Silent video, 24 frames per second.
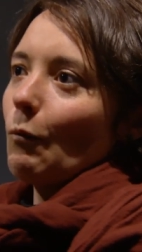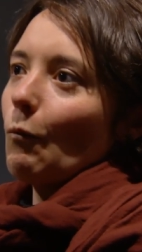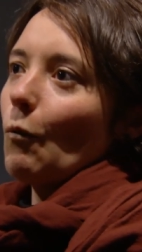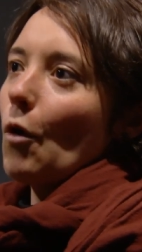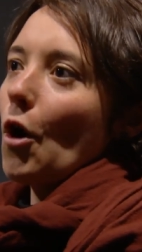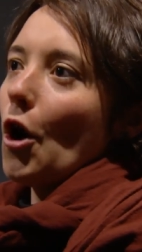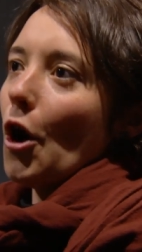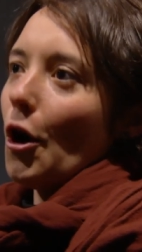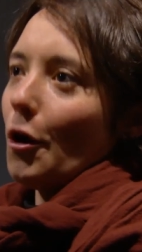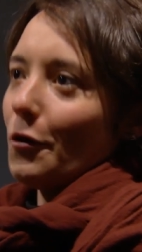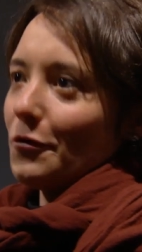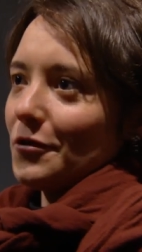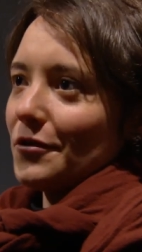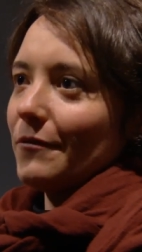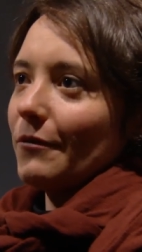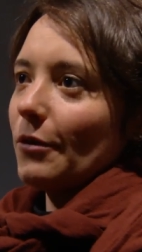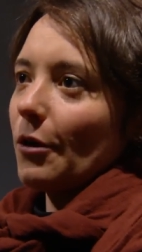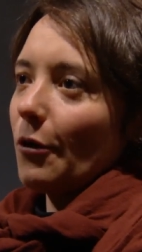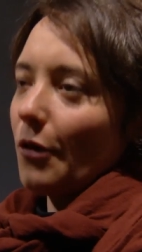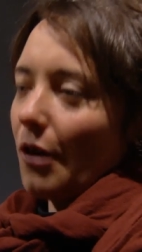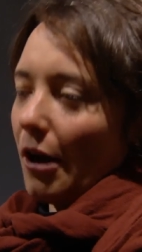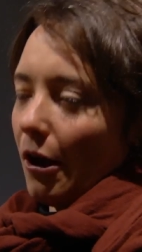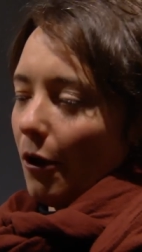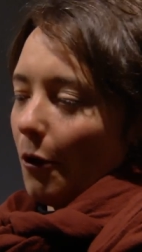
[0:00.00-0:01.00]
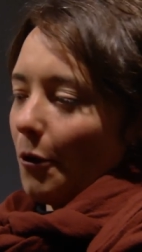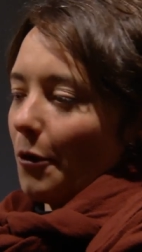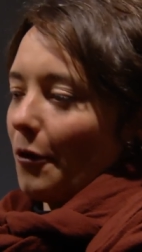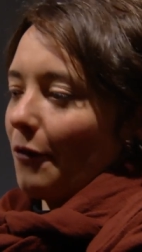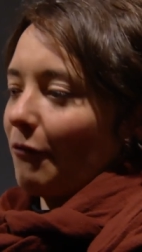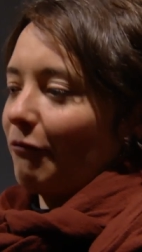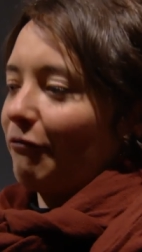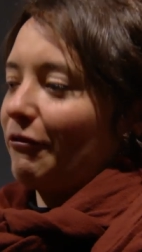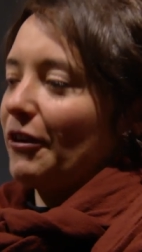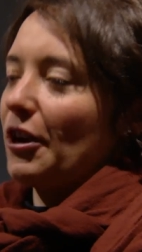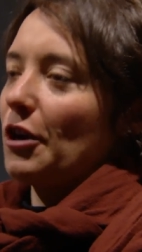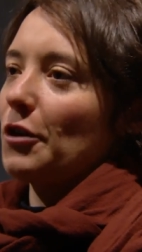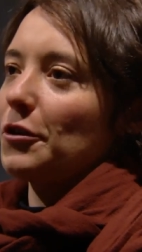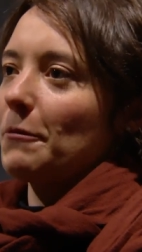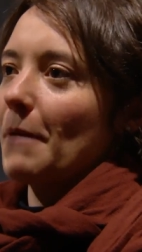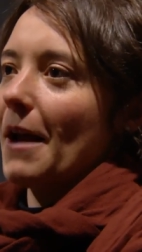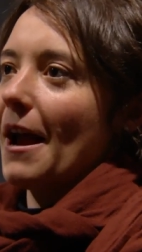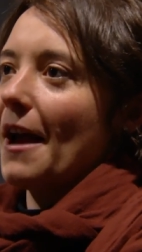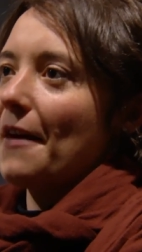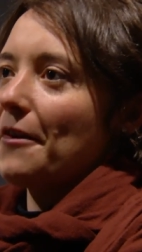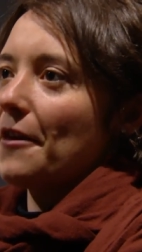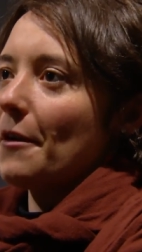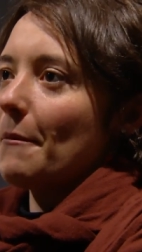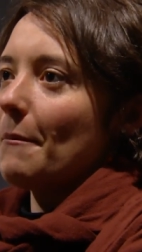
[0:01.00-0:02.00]
world or the, or the field
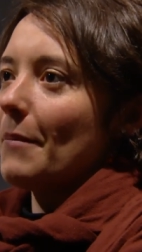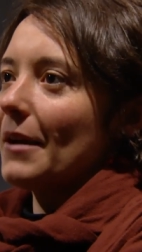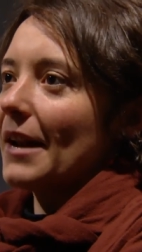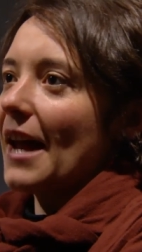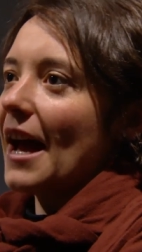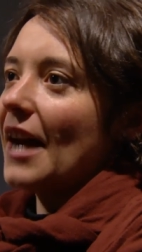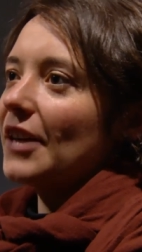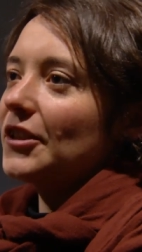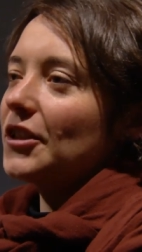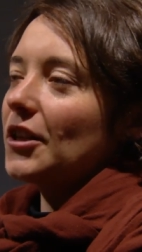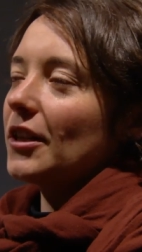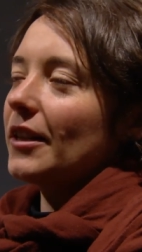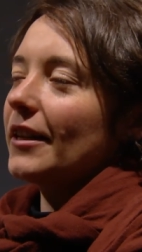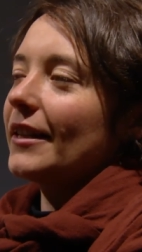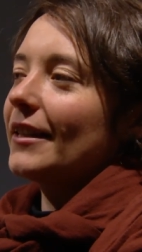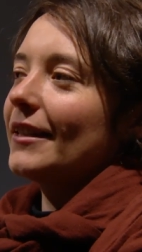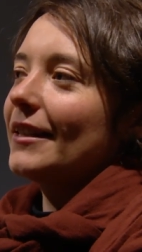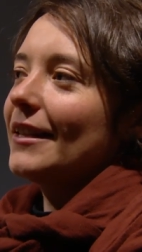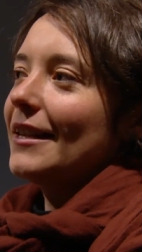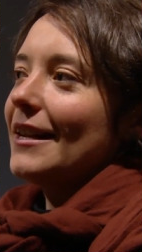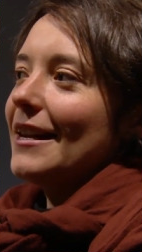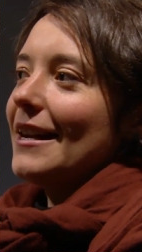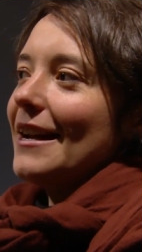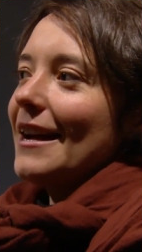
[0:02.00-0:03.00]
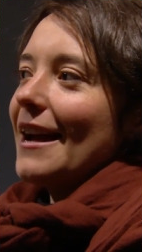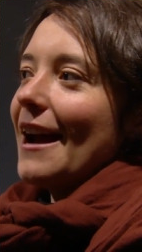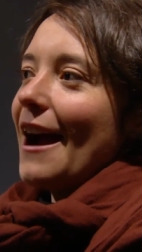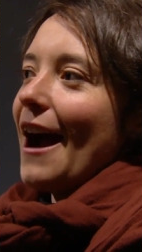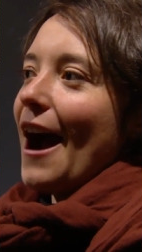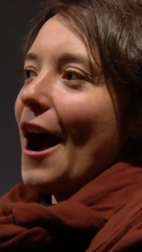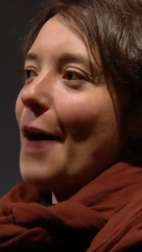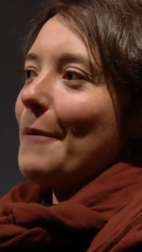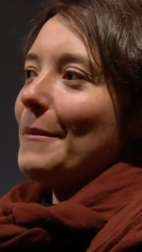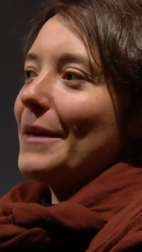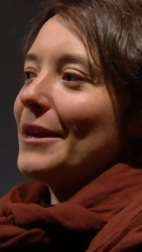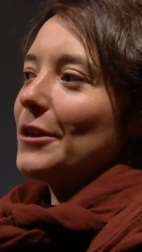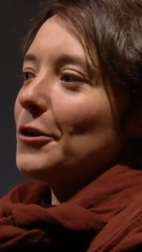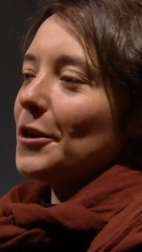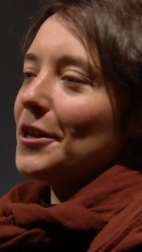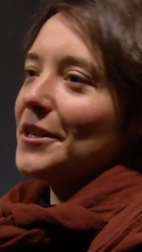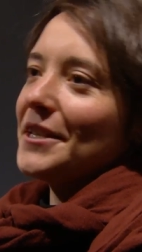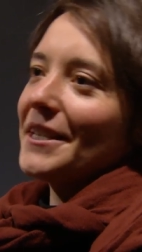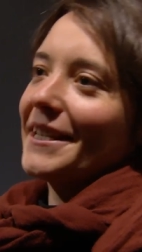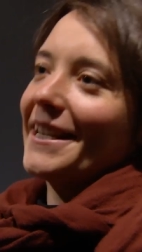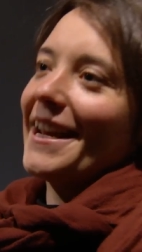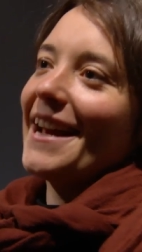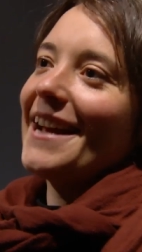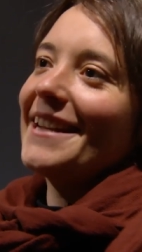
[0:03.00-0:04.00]
around them. But actually, um, in
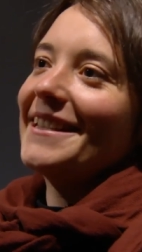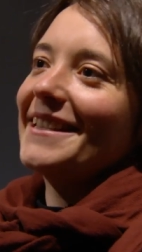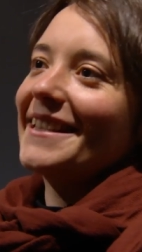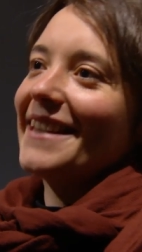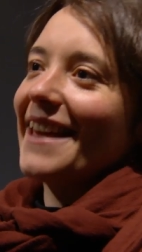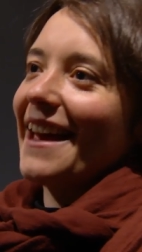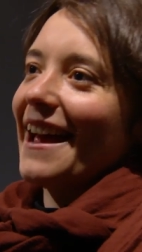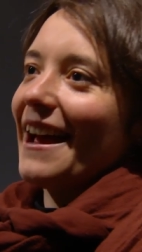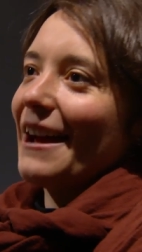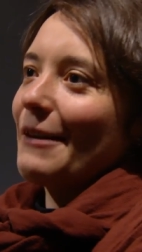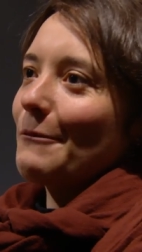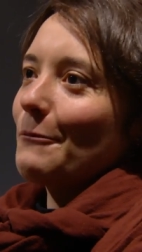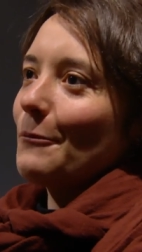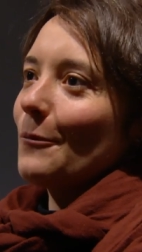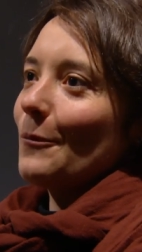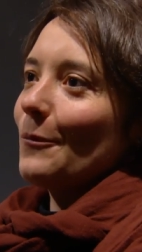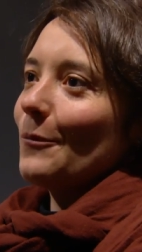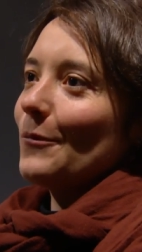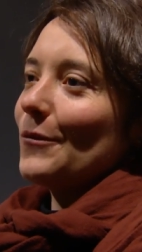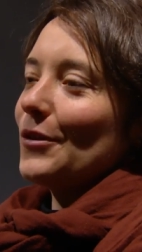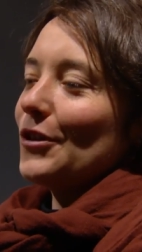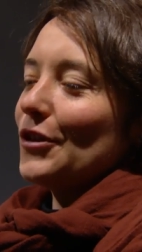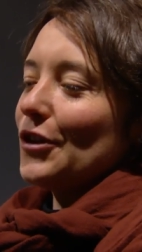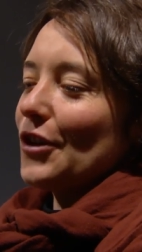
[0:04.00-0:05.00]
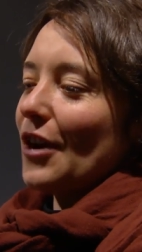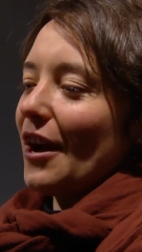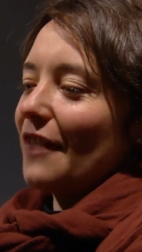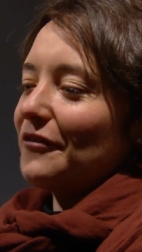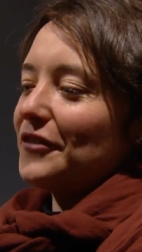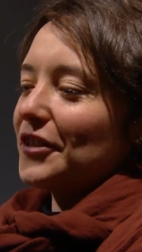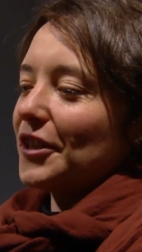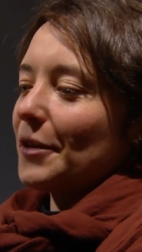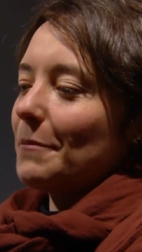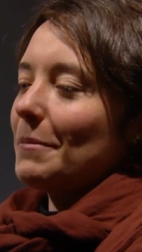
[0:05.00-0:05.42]
order to get to that, you have to